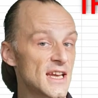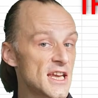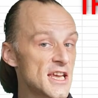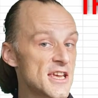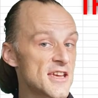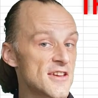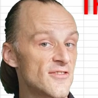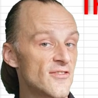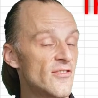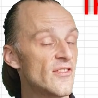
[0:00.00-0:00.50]

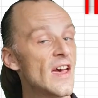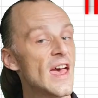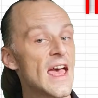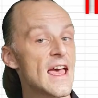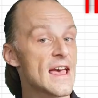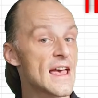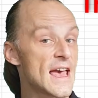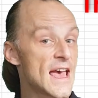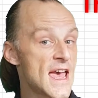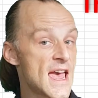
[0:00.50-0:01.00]
if,
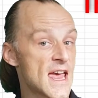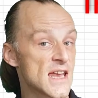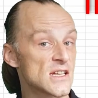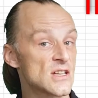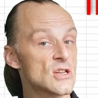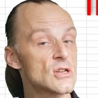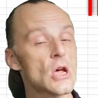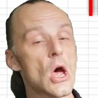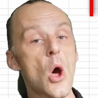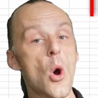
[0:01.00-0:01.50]

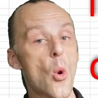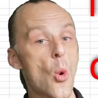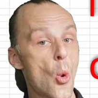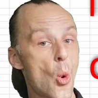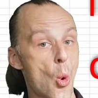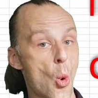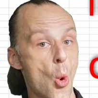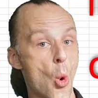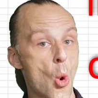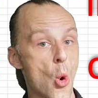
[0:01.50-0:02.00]
and,
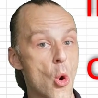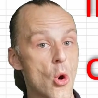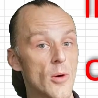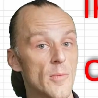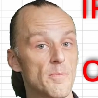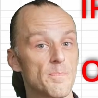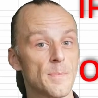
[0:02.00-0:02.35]
or.